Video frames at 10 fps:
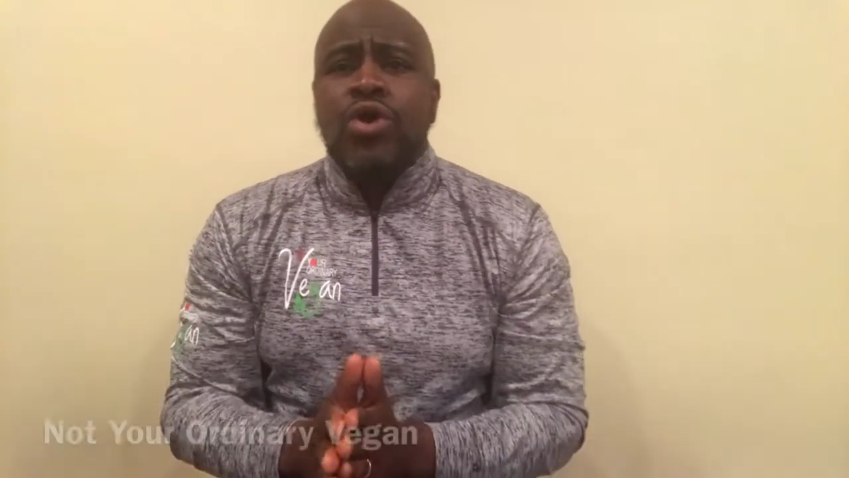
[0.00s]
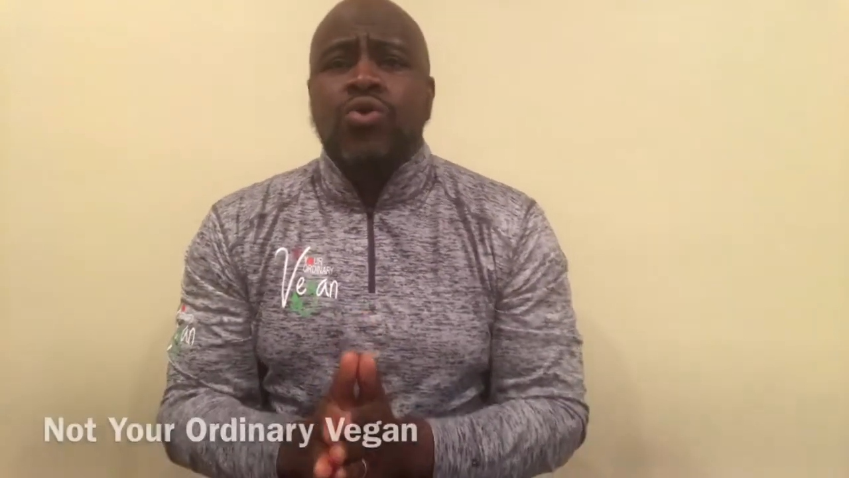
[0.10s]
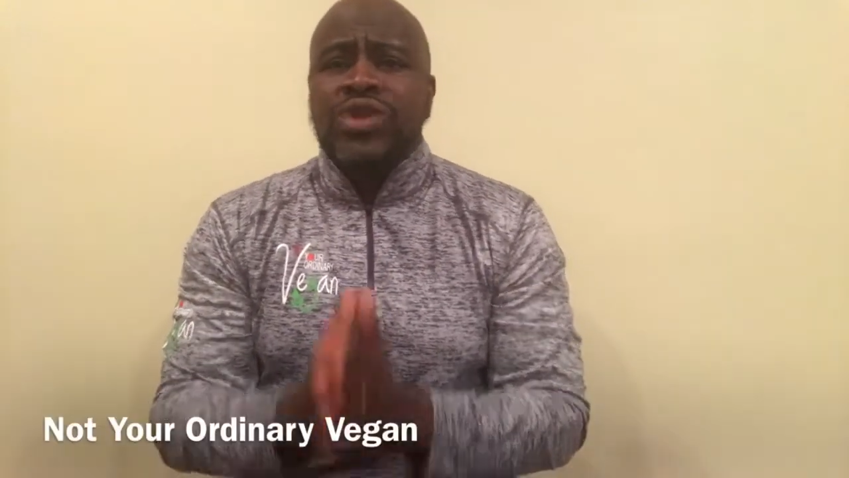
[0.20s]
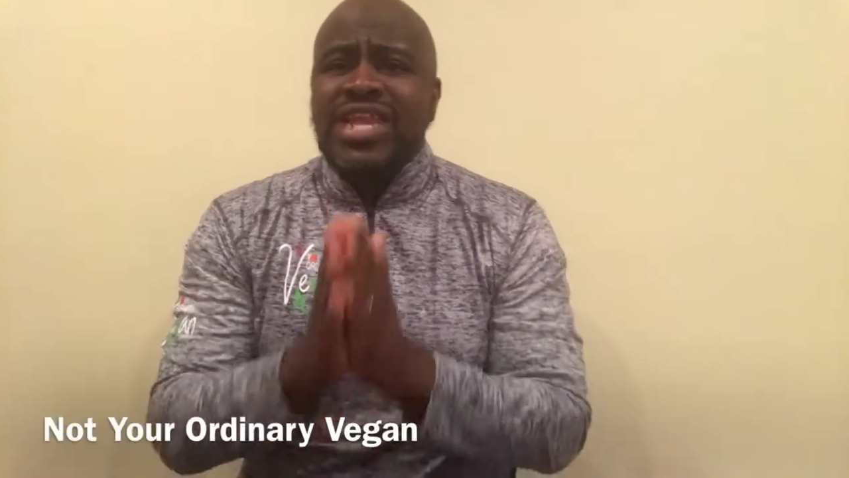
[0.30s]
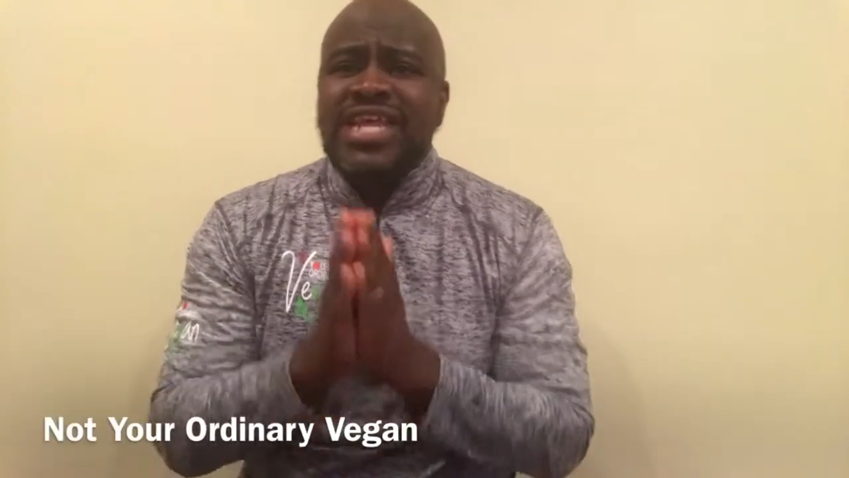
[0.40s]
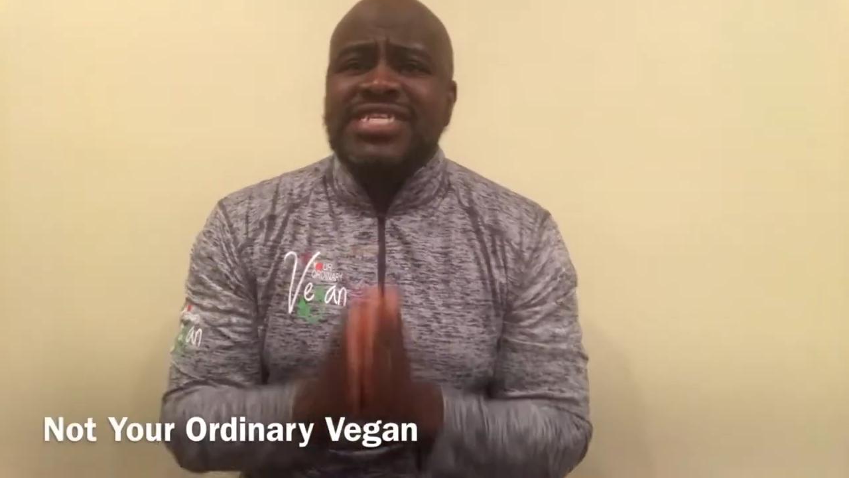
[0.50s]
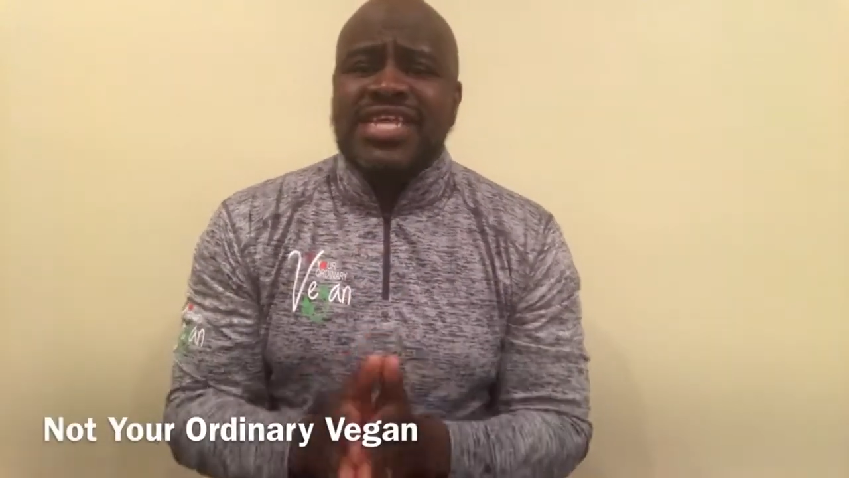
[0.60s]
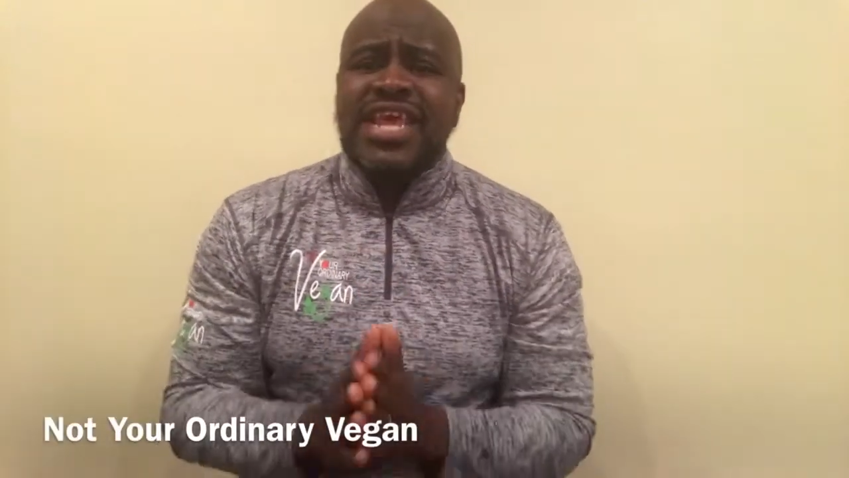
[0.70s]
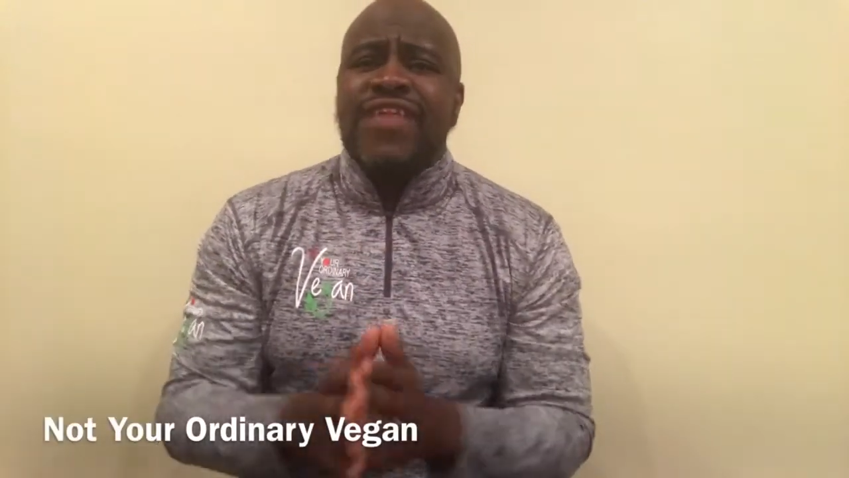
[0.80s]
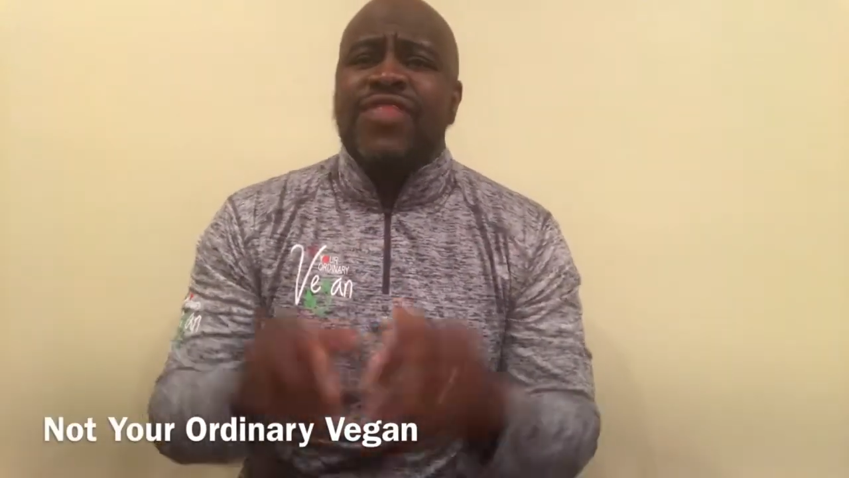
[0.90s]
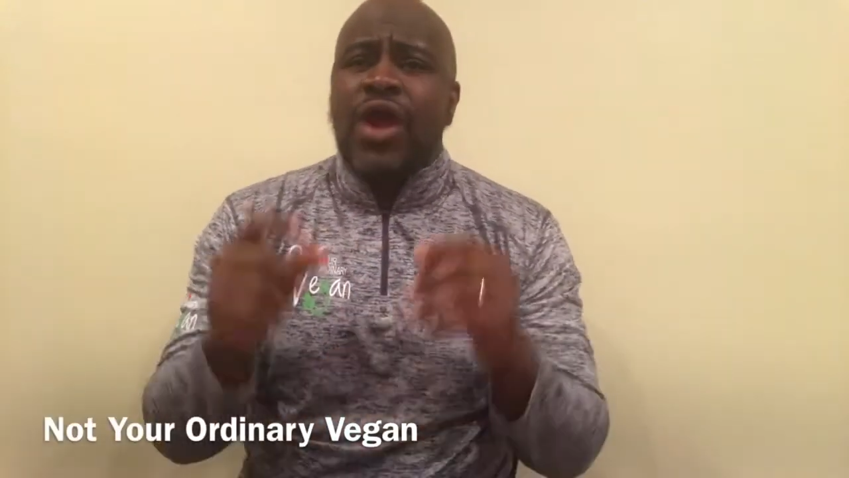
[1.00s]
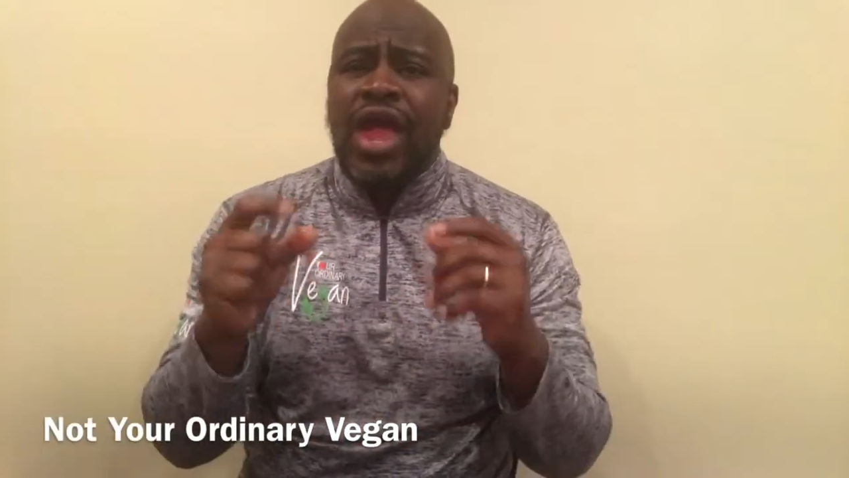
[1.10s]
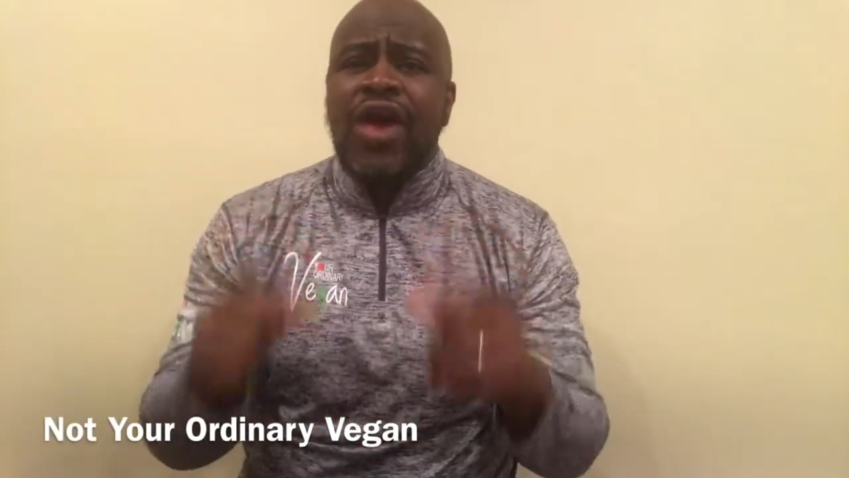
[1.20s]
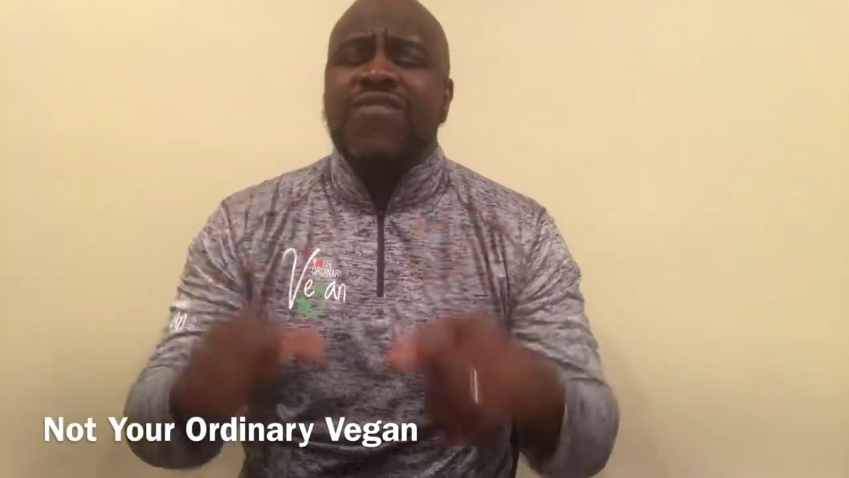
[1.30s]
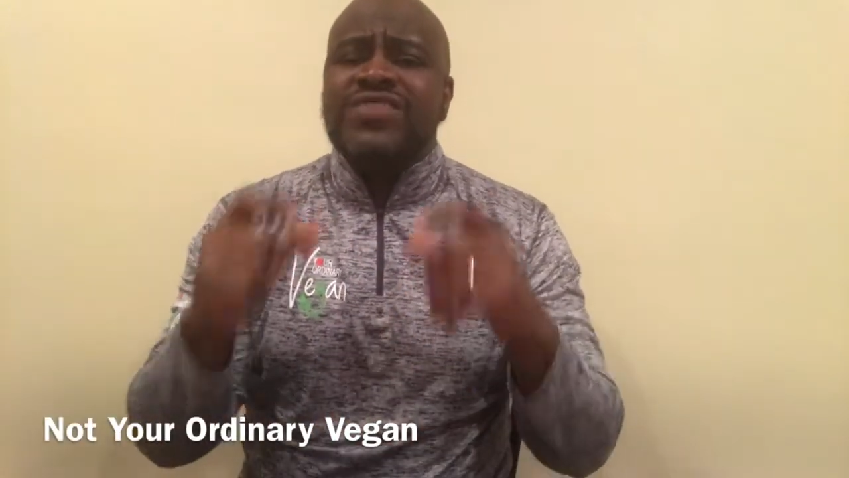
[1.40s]
who needs to get their
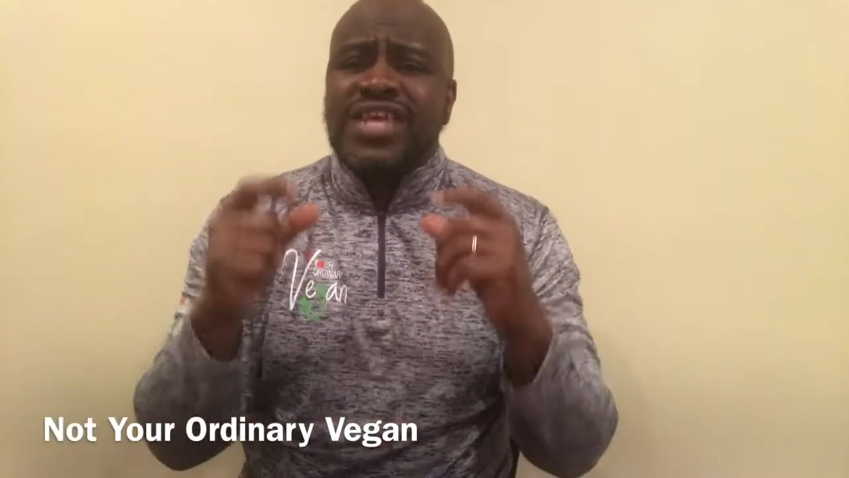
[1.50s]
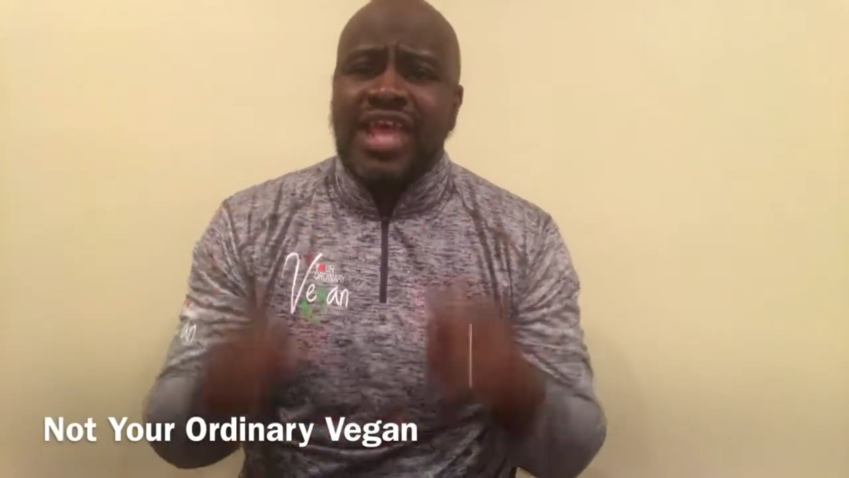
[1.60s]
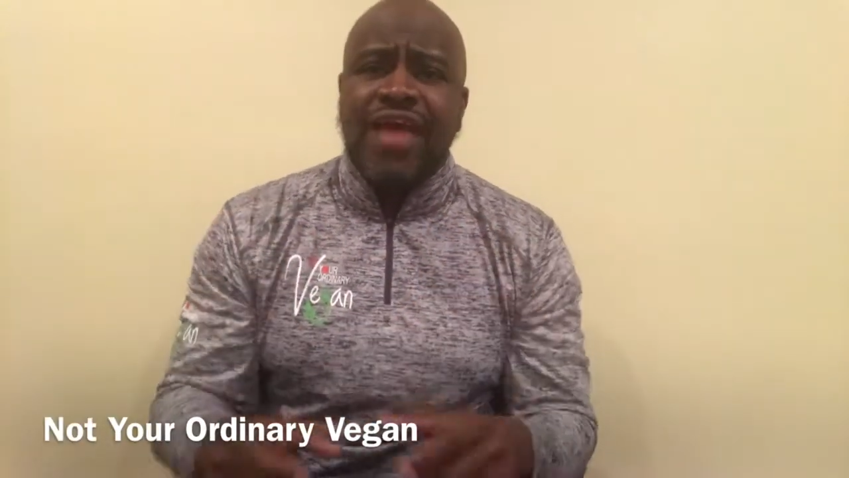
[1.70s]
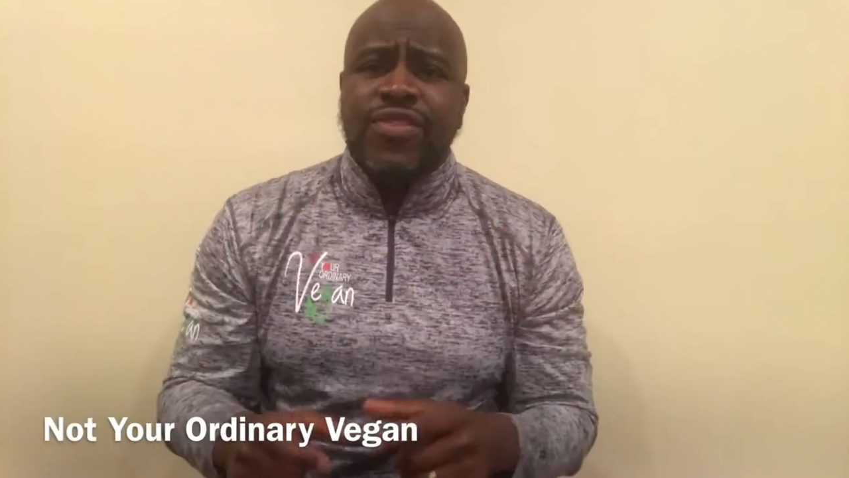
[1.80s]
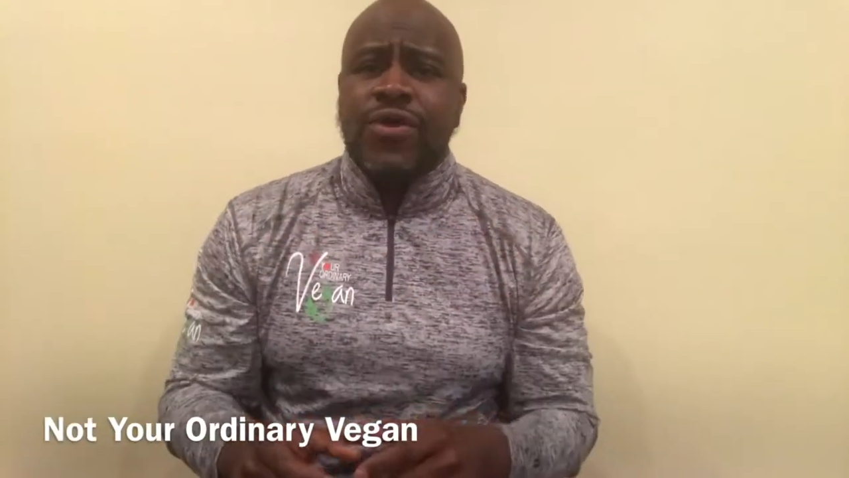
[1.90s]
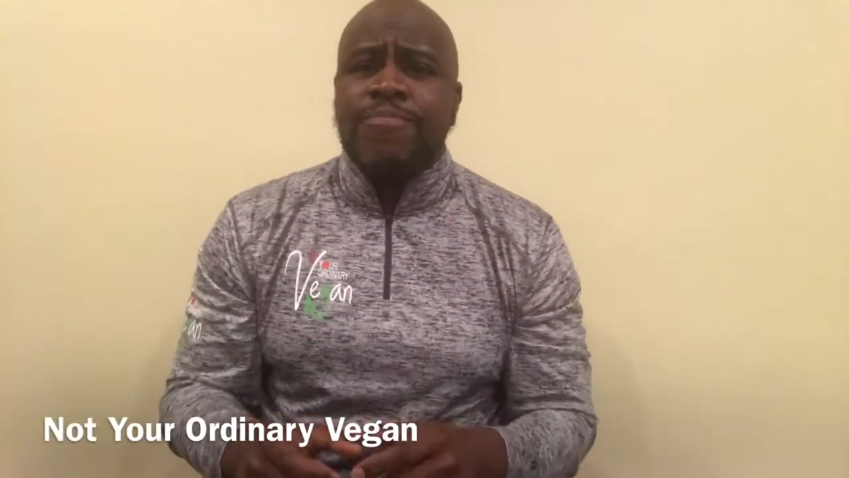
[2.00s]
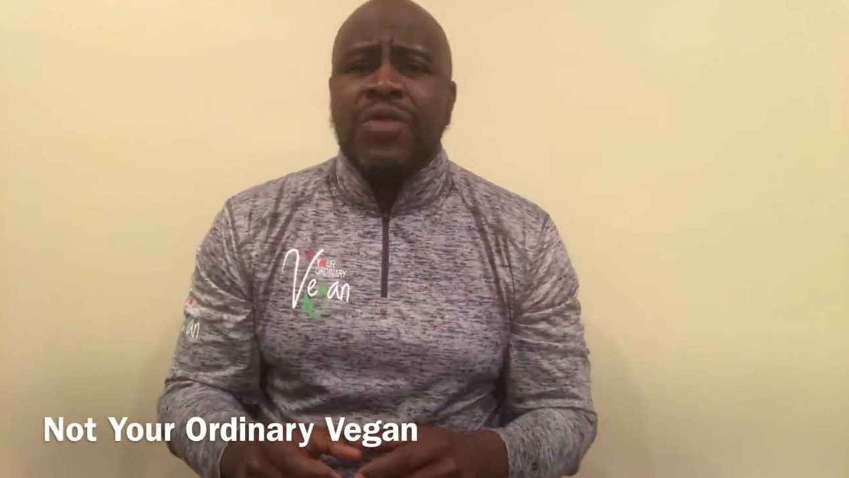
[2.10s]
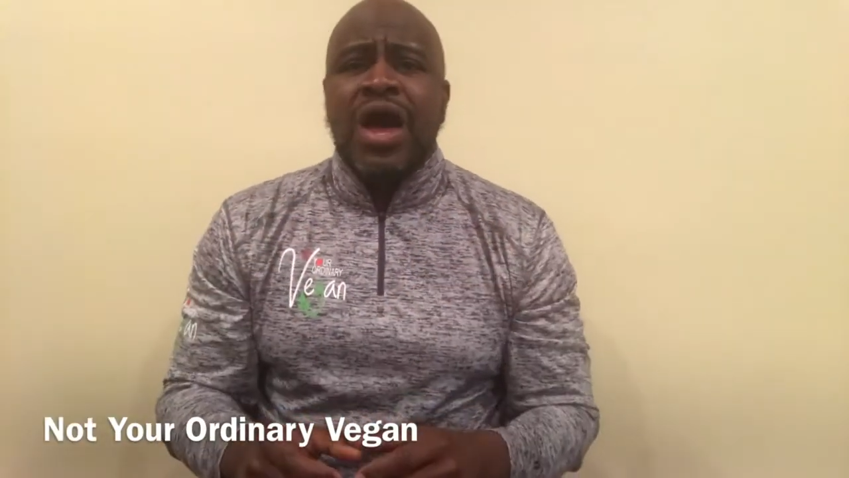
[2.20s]
health together